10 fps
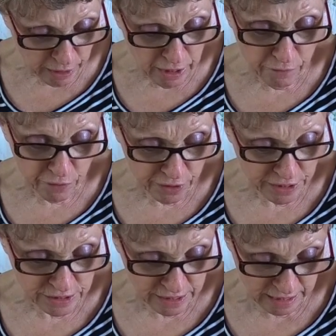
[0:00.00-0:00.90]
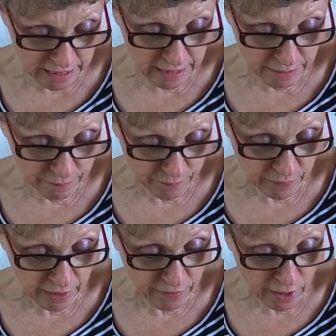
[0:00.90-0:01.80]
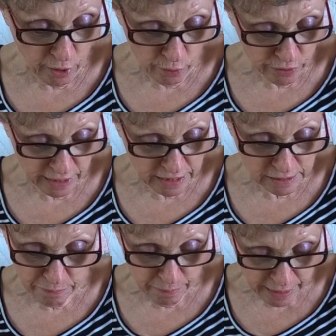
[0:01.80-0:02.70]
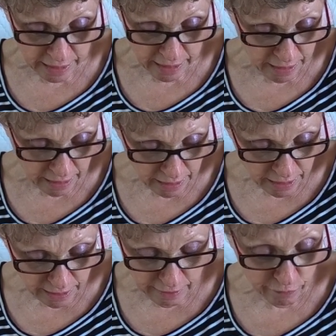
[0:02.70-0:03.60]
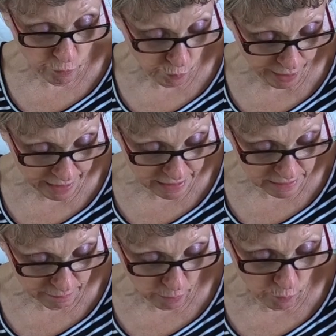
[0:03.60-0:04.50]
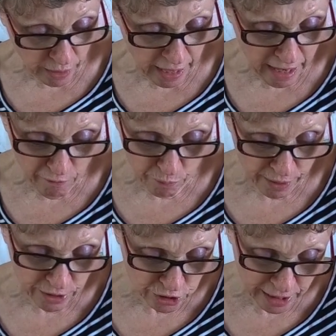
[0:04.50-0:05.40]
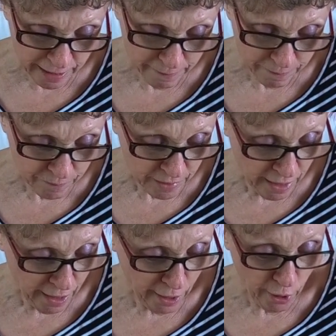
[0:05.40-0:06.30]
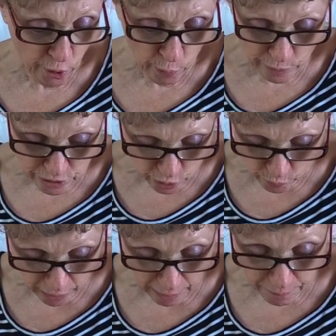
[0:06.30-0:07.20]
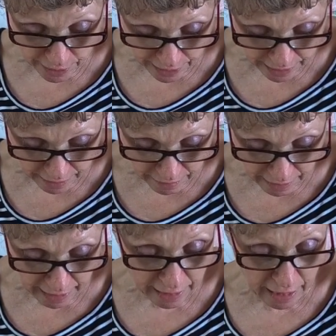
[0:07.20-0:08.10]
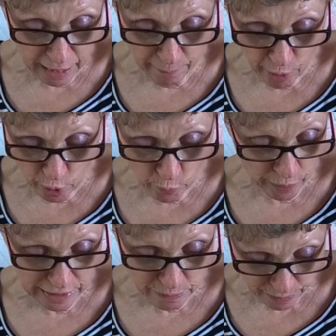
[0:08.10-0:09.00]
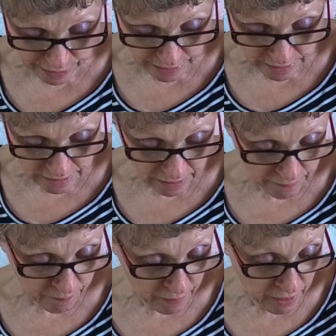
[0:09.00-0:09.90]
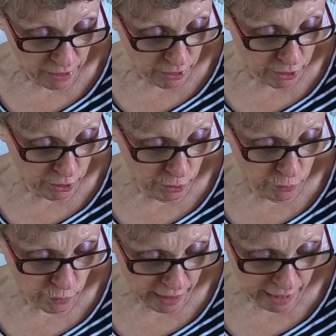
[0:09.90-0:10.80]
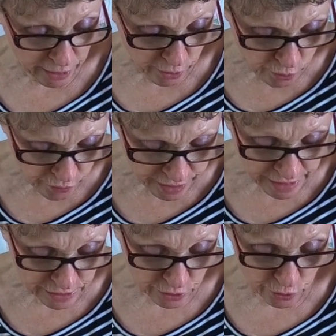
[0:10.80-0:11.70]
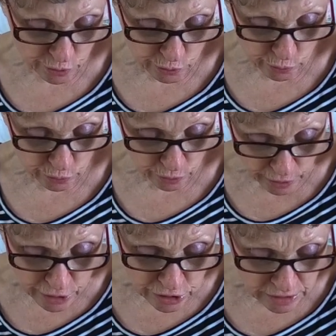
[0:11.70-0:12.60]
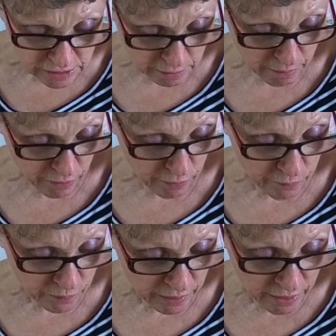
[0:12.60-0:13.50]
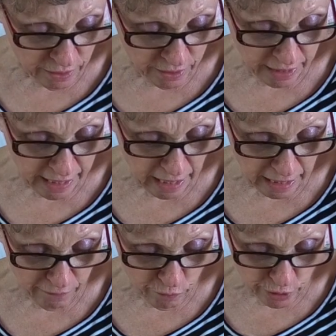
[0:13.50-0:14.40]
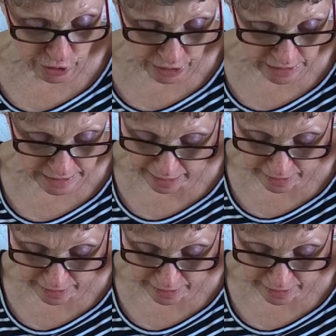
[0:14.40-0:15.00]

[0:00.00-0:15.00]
are many different things to eat, and they all taste many different ways. But when I have bread and jam, I always know what I'm getting, and I am always pleased. You try new things in your school lunches, said Mother. Today I gave you a chicken